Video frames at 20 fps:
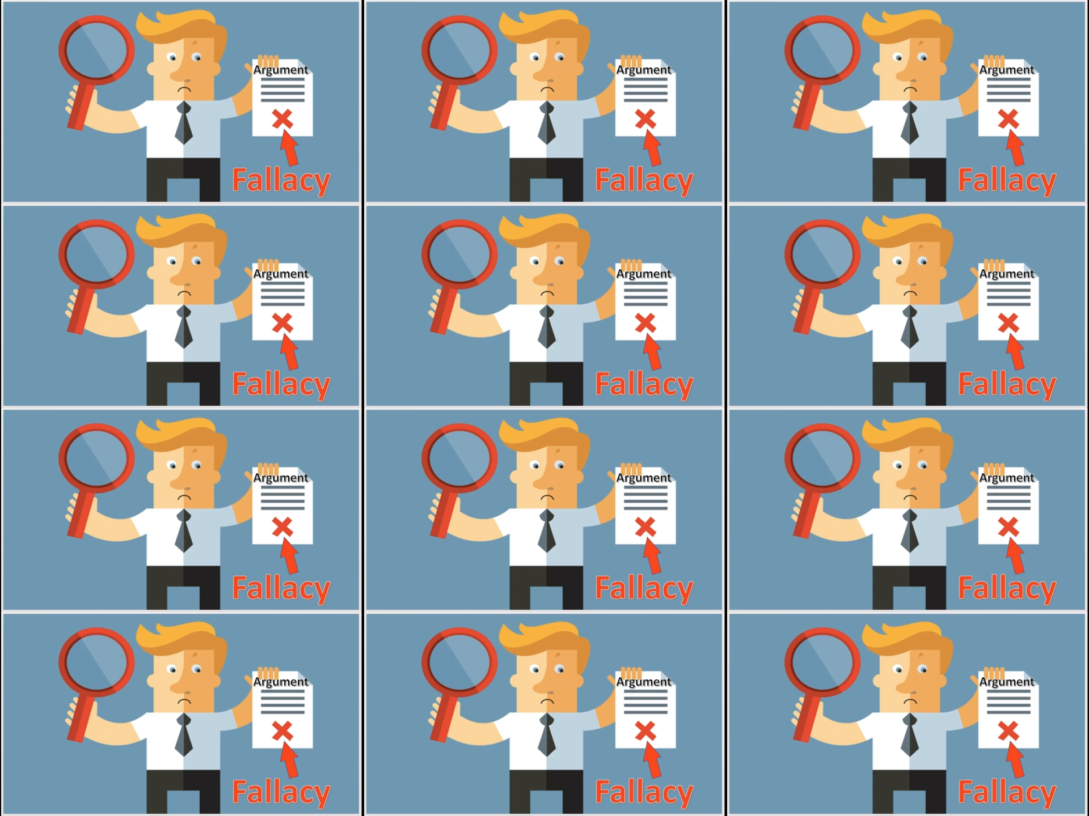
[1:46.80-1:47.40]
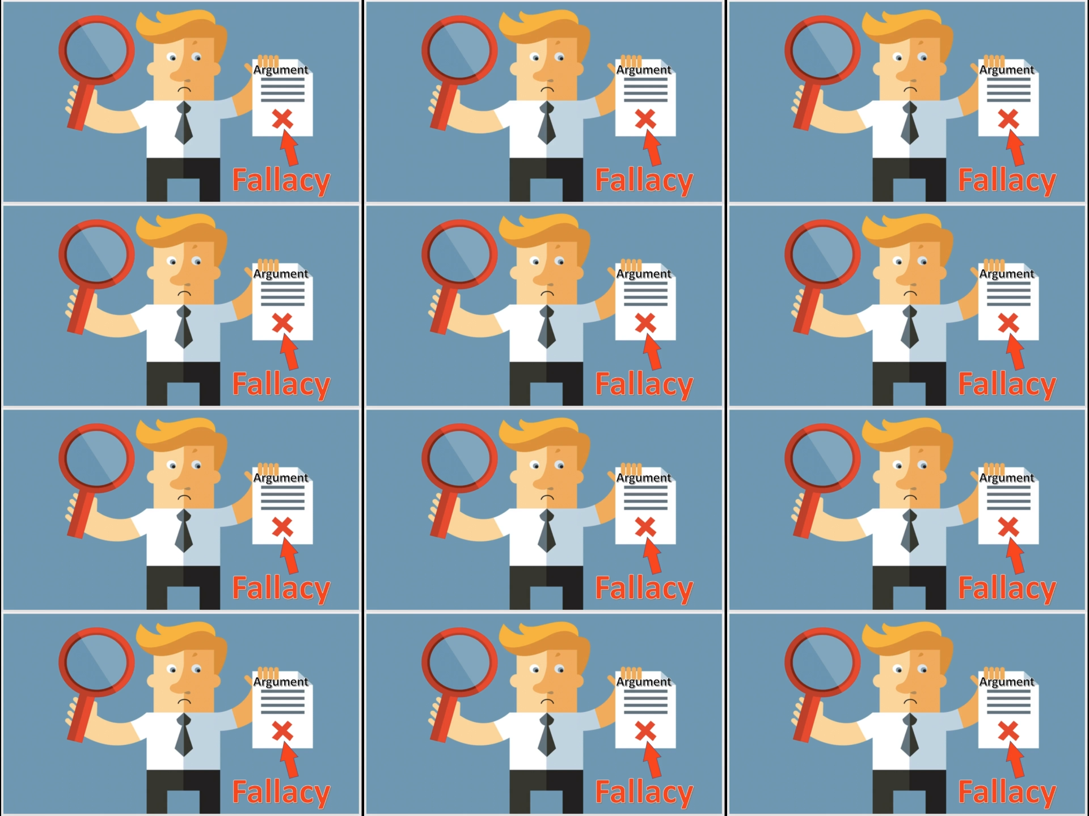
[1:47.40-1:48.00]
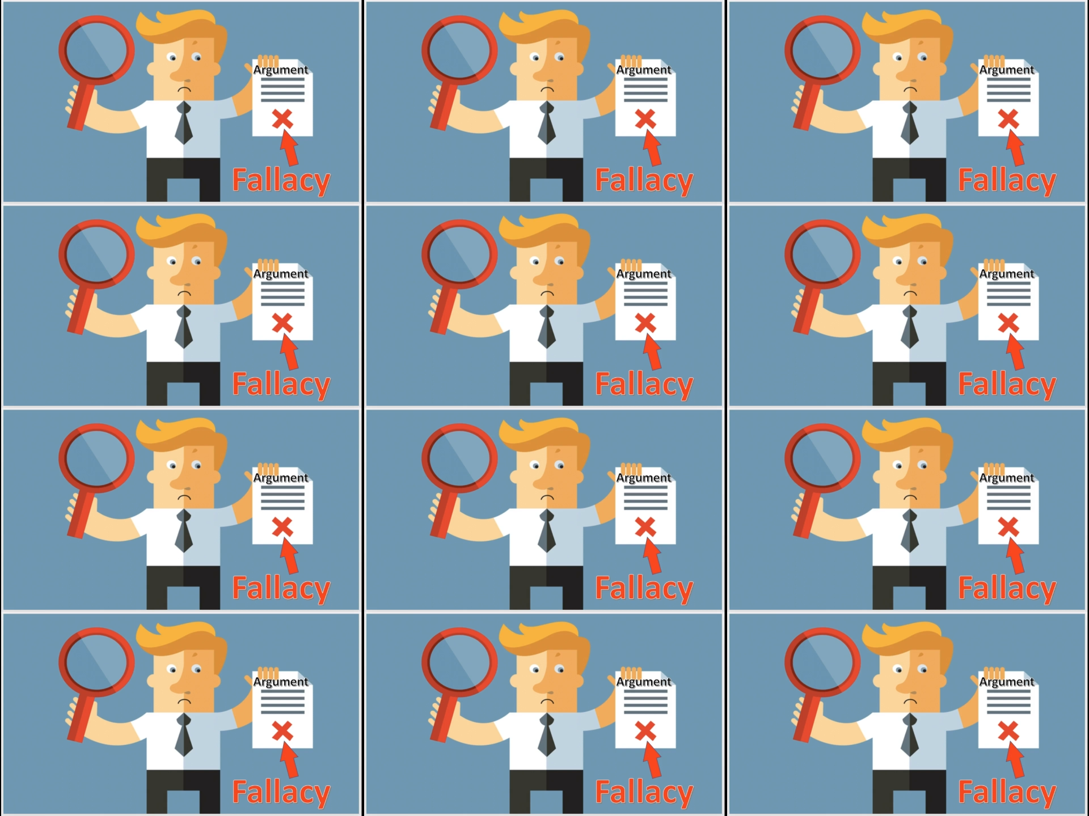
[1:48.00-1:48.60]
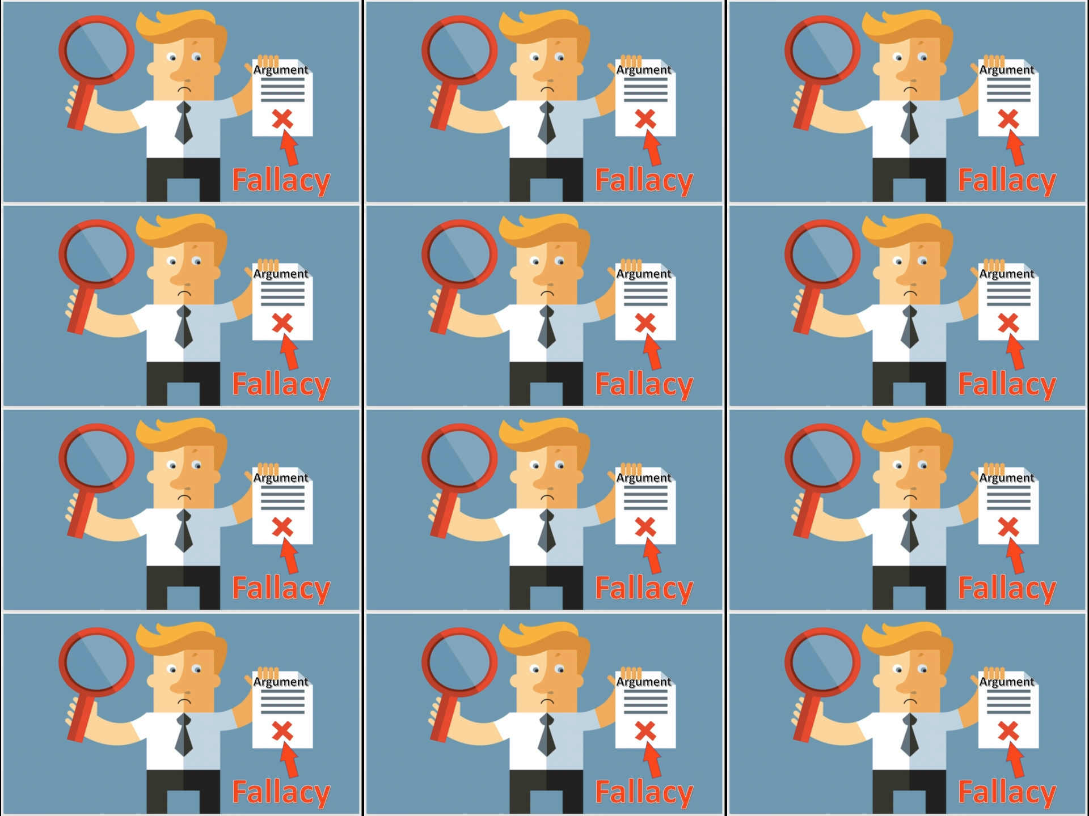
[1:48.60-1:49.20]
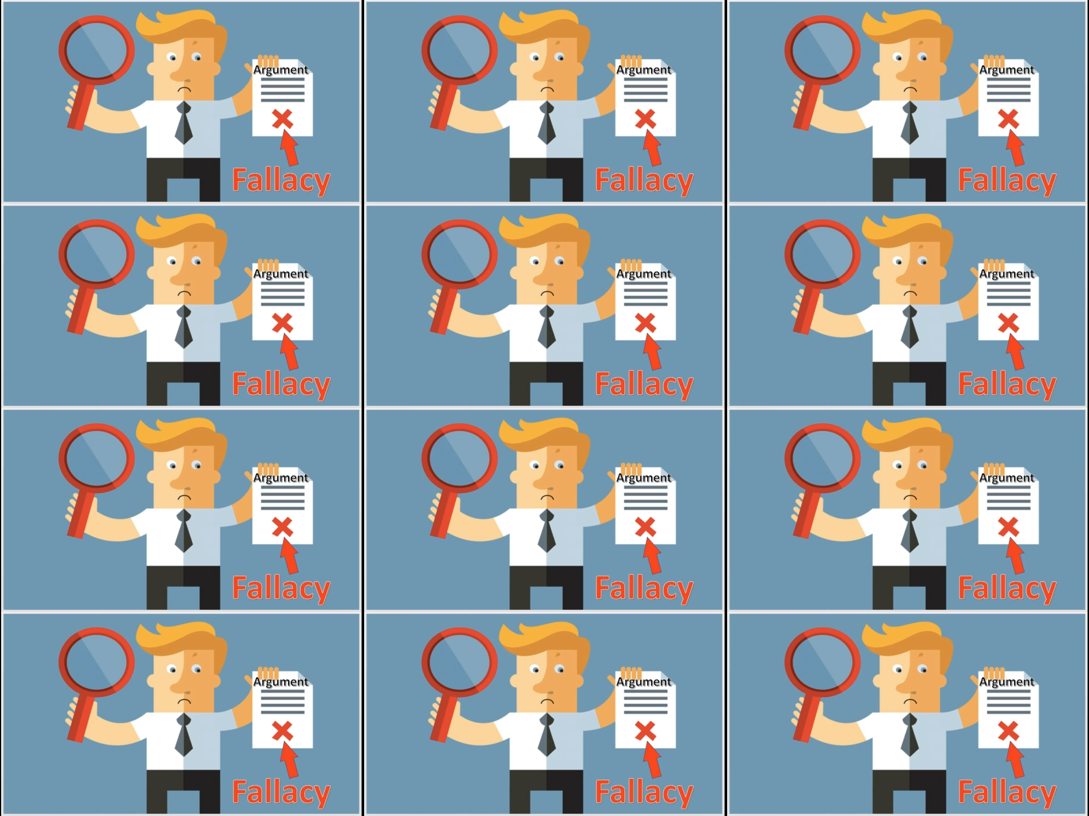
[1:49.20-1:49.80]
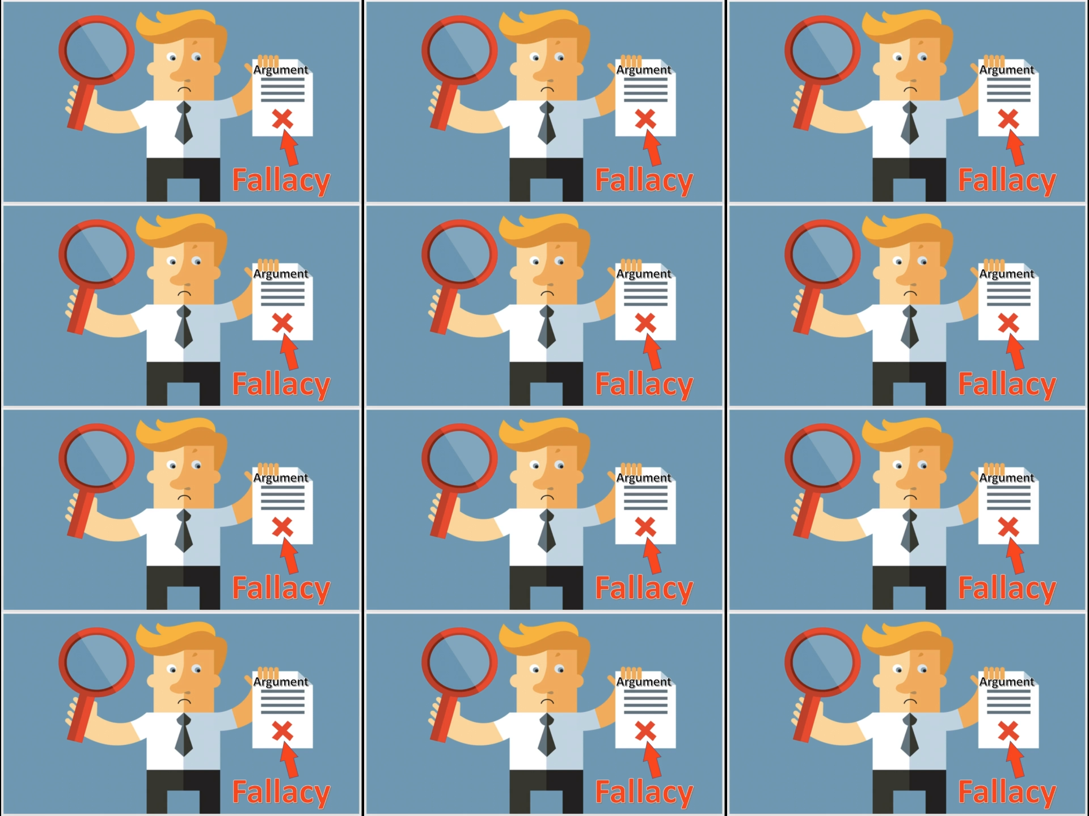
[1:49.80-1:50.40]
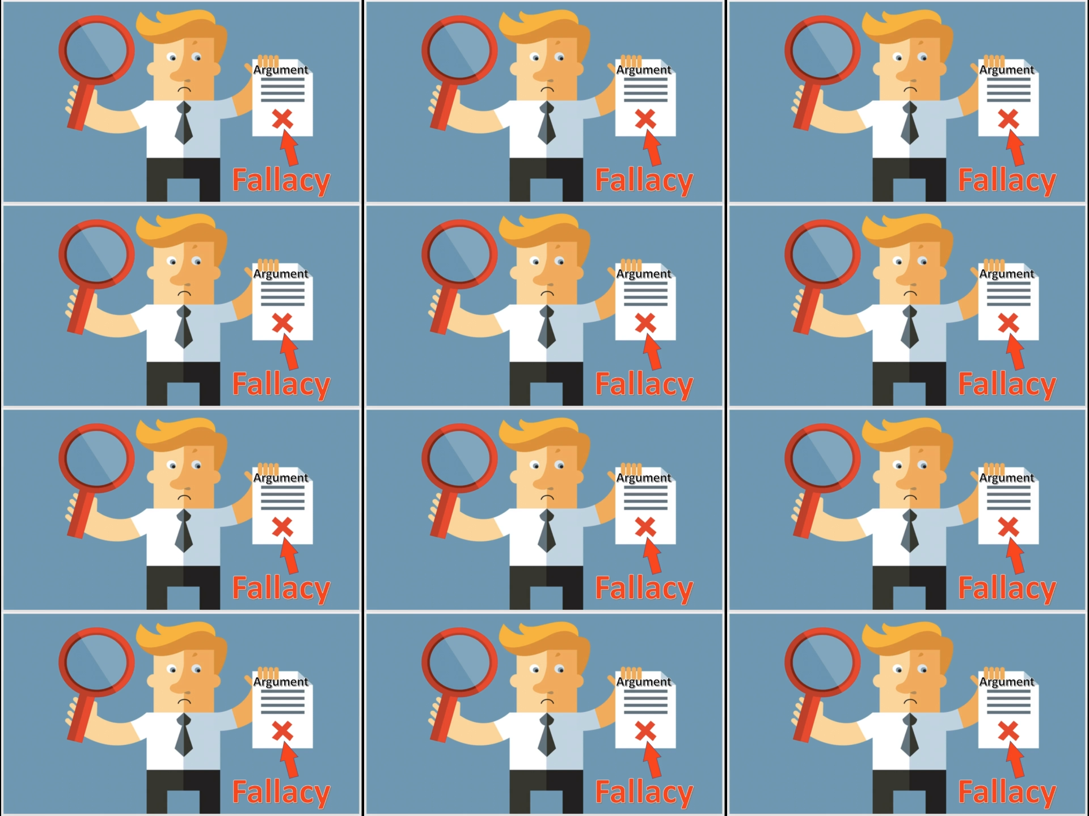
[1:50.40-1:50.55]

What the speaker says: (no speaker visible)